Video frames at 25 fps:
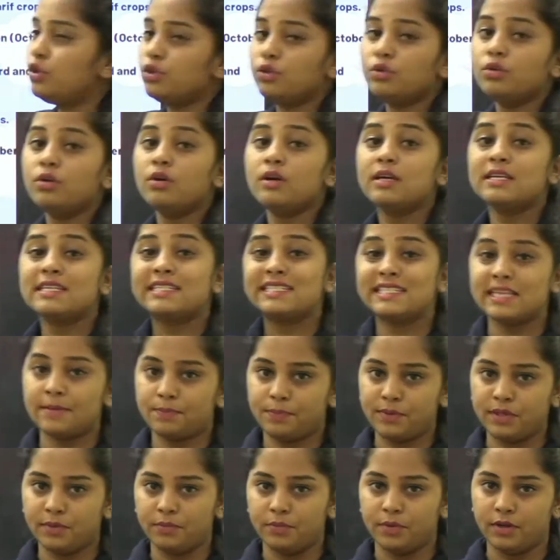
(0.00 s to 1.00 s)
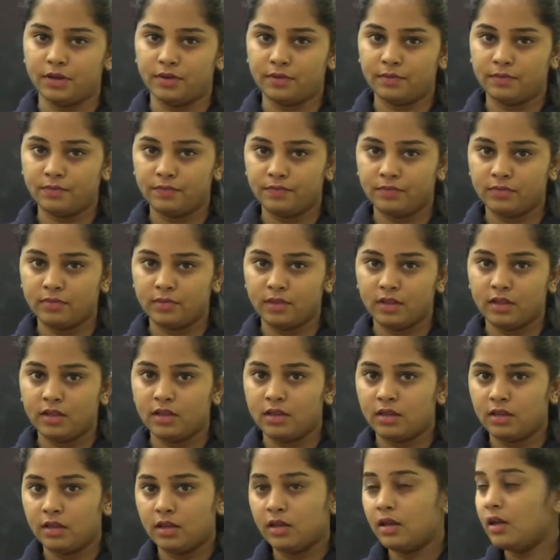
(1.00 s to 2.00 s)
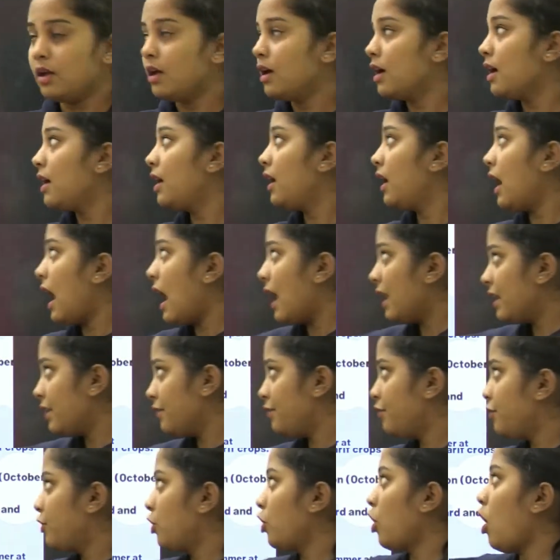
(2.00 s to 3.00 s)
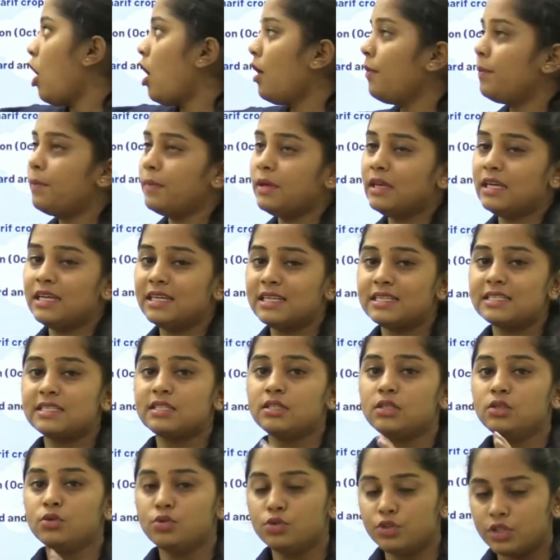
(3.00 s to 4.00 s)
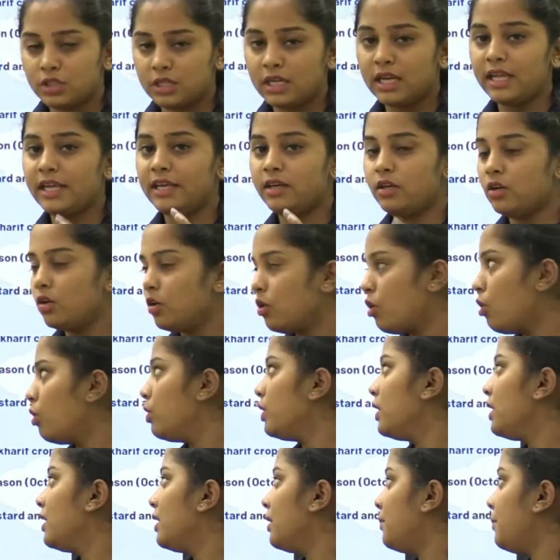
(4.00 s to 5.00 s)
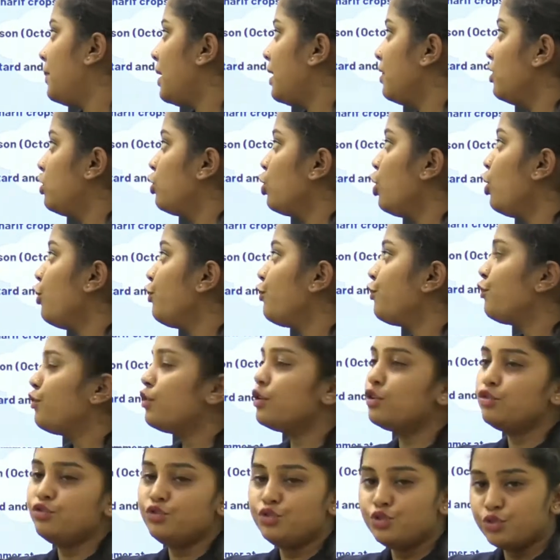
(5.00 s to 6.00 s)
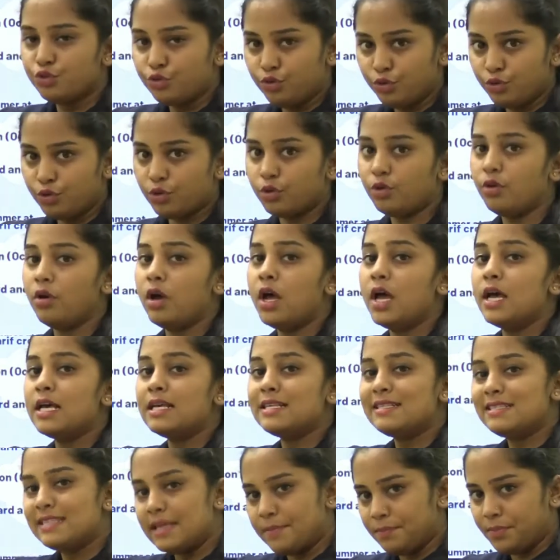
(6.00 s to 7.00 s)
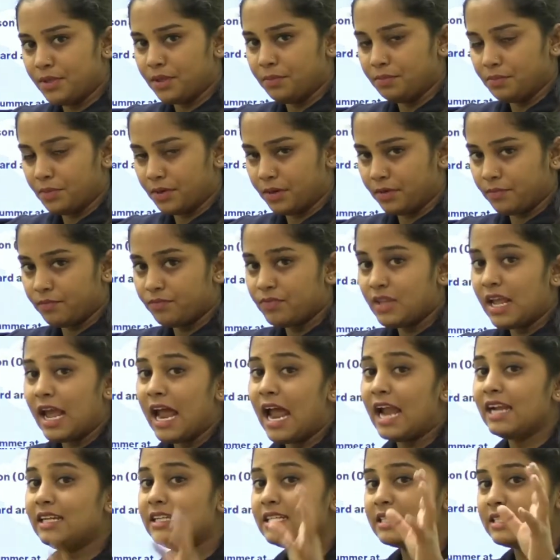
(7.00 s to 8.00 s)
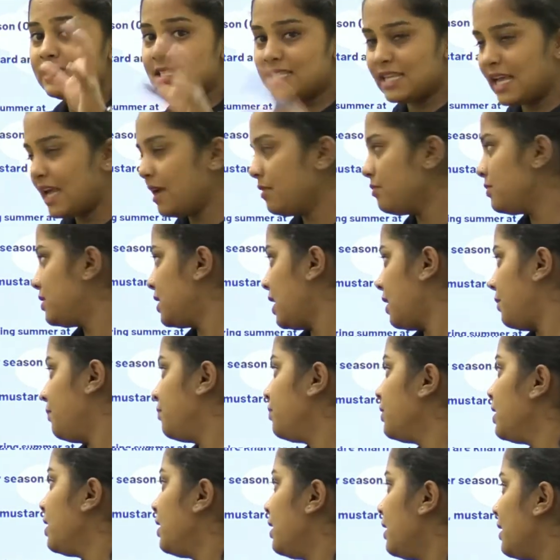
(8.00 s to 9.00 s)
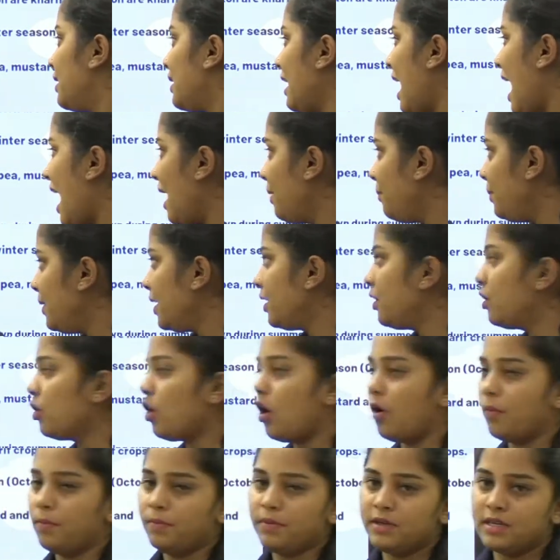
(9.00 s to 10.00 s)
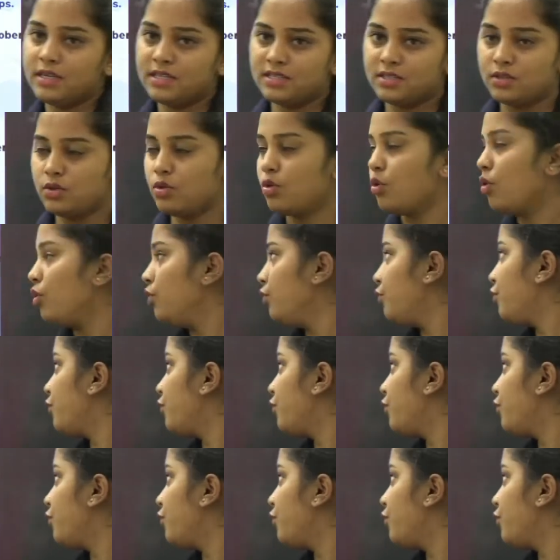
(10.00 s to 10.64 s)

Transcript: to September. Kharif crop is usually grown in the month of June to September. At the same time, rabi crop is grown